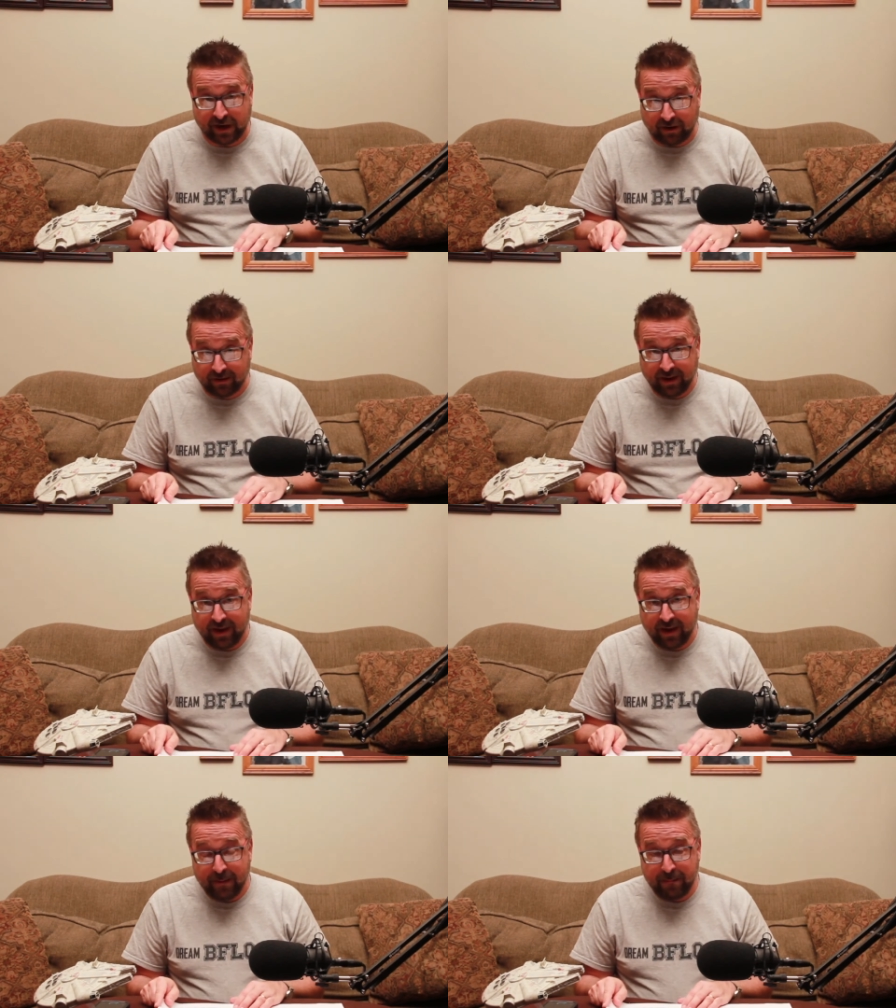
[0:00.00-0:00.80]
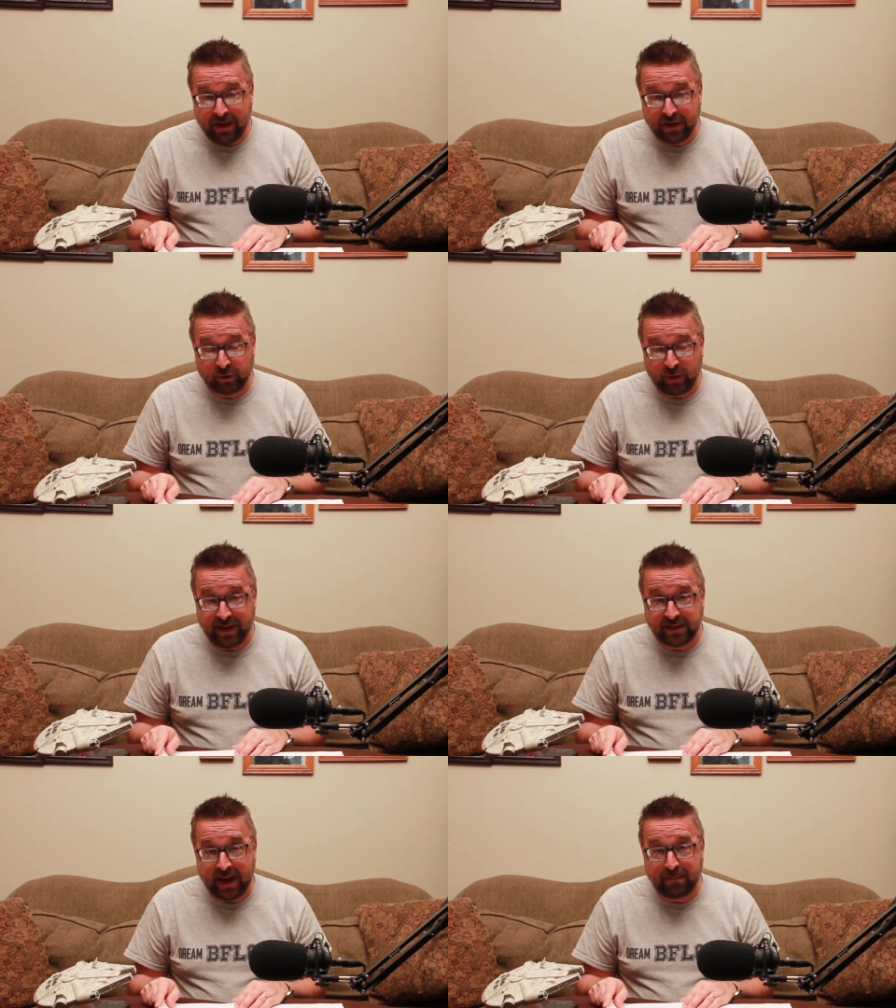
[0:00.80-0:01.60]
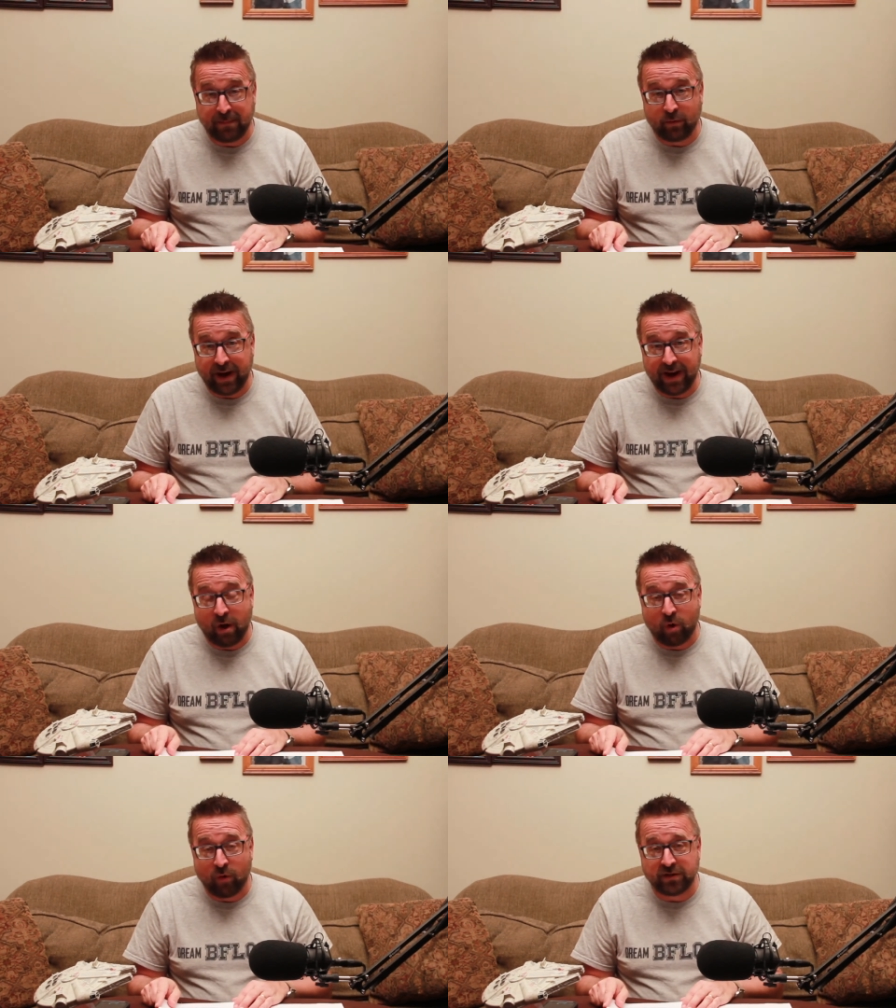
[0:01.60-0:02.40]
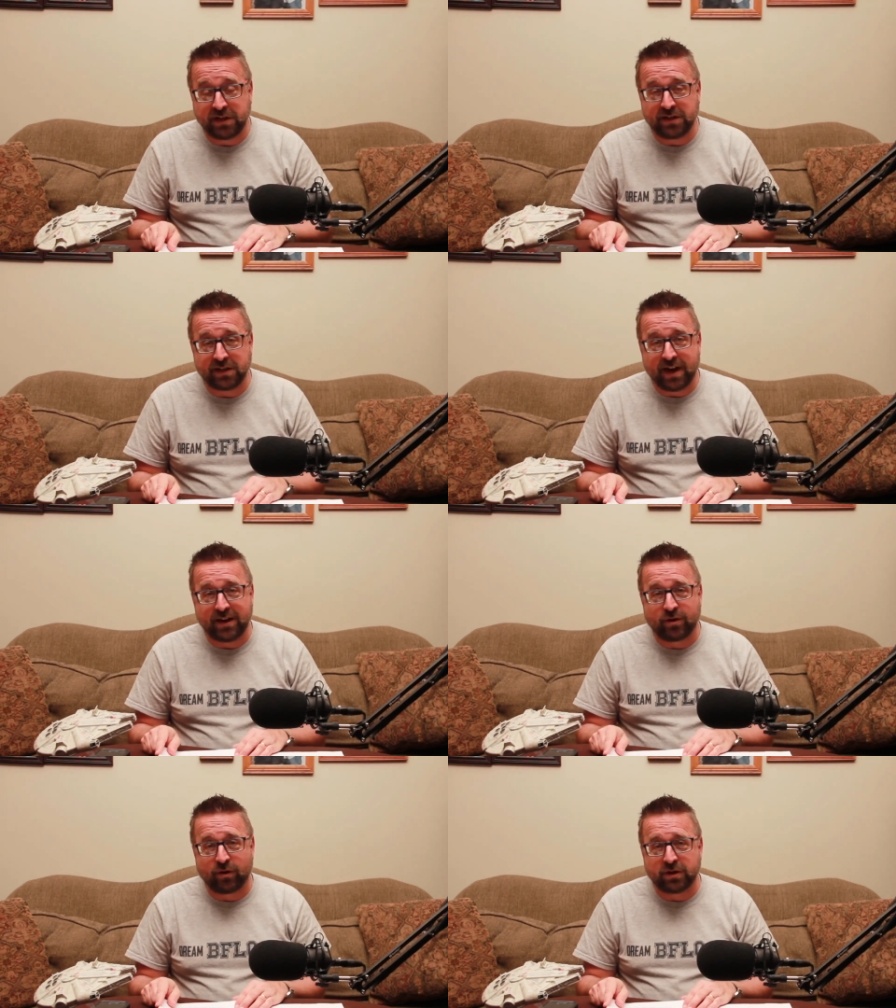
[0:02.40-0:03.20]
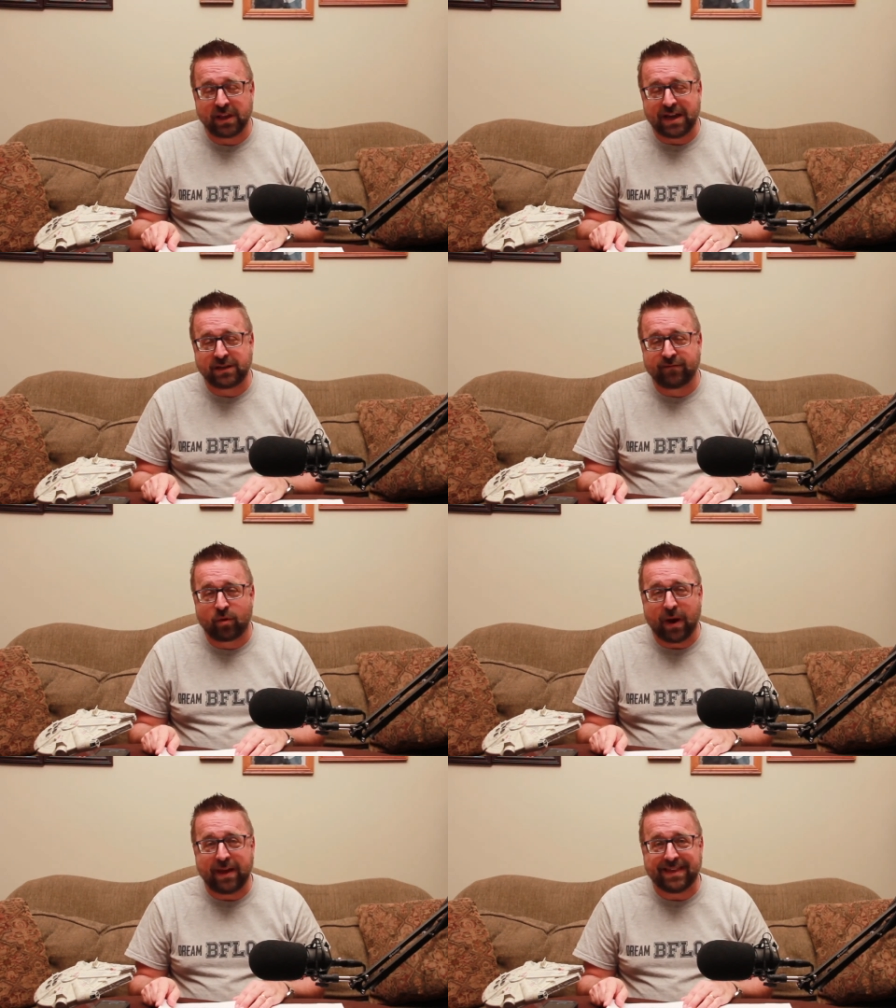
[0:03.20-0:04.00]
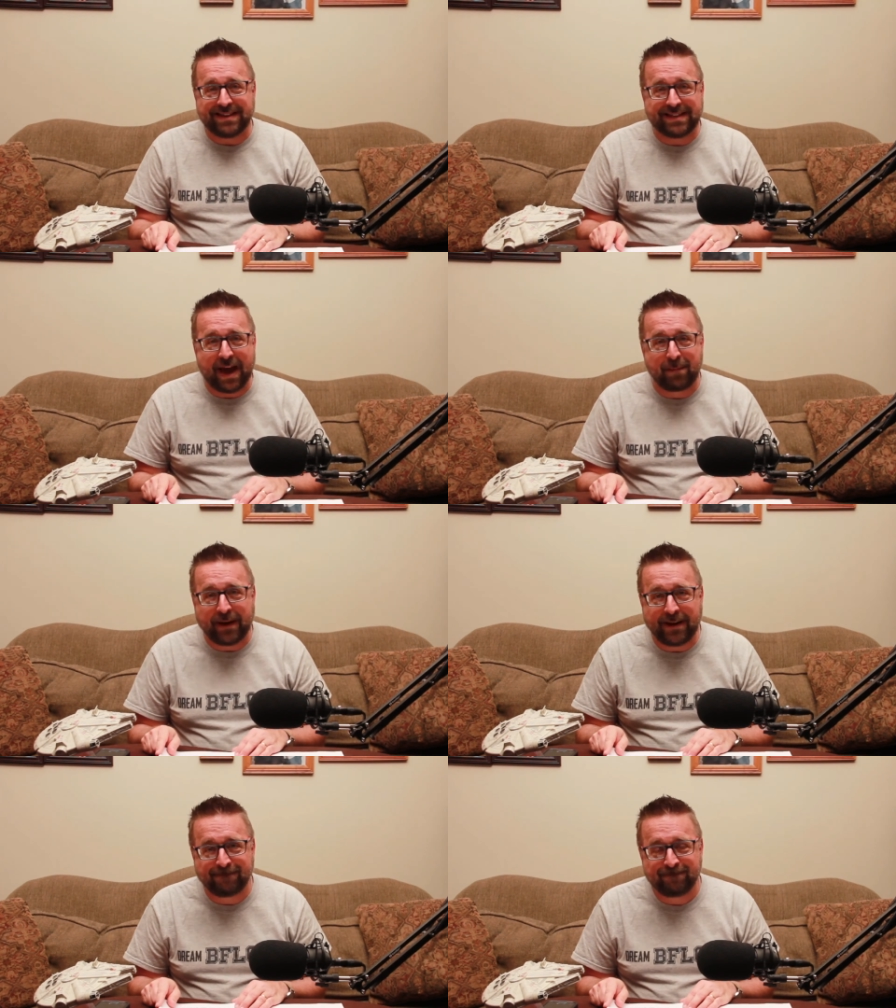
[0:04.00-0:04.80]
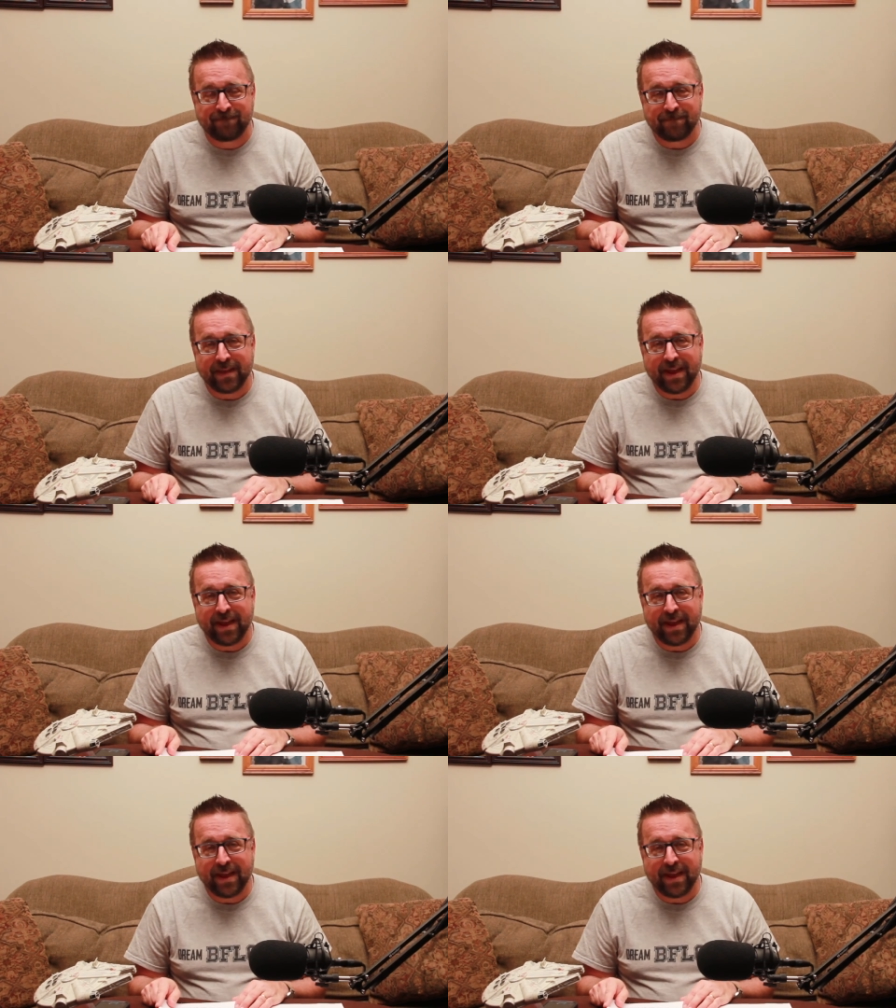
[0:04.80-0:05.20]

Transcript: That's our ministry that's happening right now overseas in Honduras. Lots of great things happening